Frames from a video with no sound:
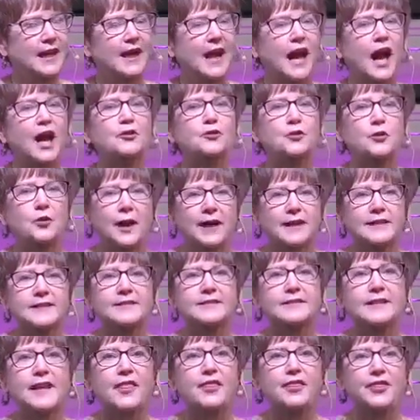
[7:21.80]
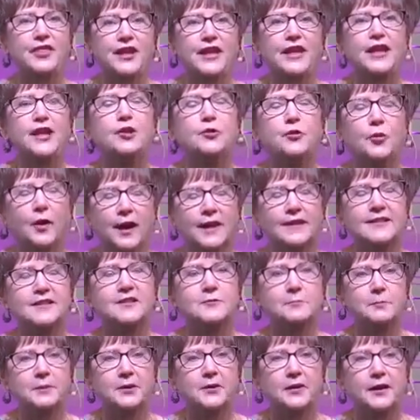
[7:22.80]
The Christ
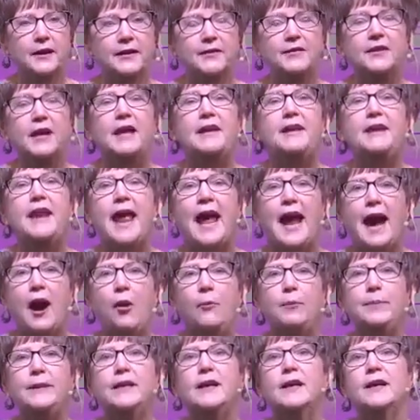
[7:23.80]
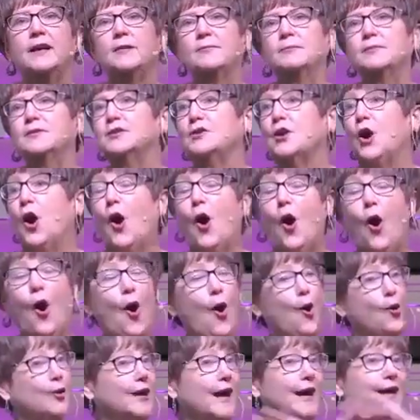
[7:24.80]
Spirit that now becomes
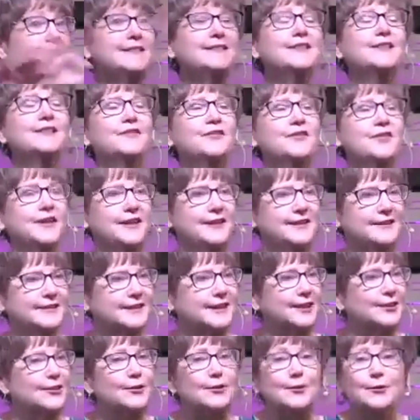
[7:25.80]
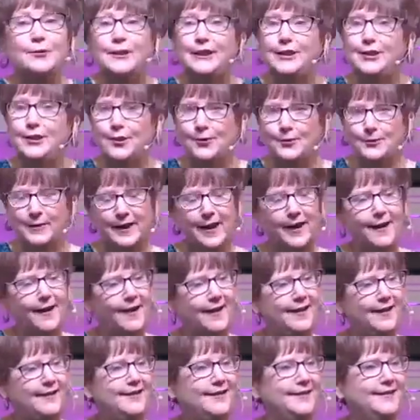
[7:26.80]
all kinds of things, including you and
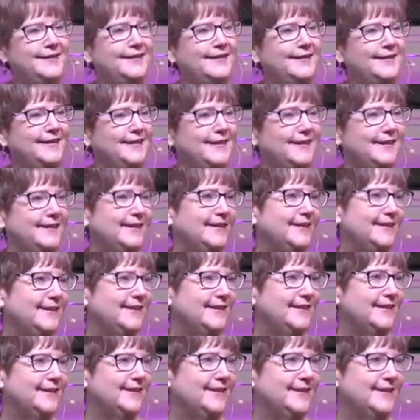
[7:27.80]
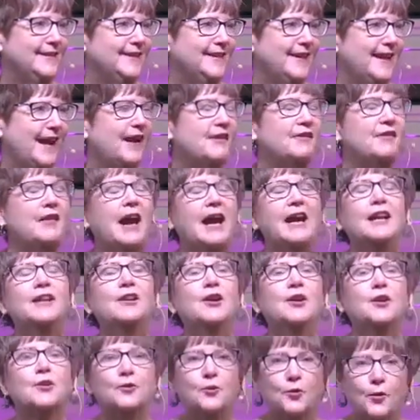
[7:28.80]
I. And that
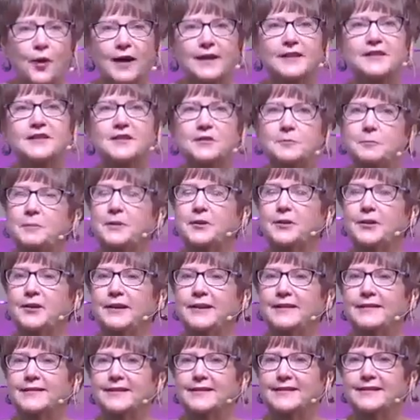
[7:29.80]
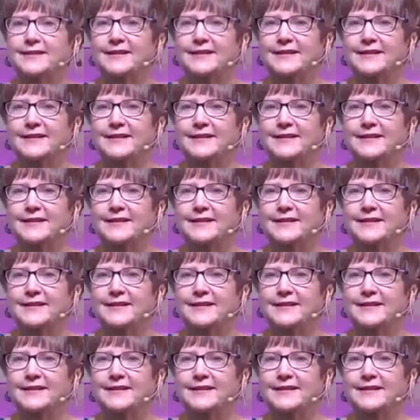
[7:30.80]
Christ Spirit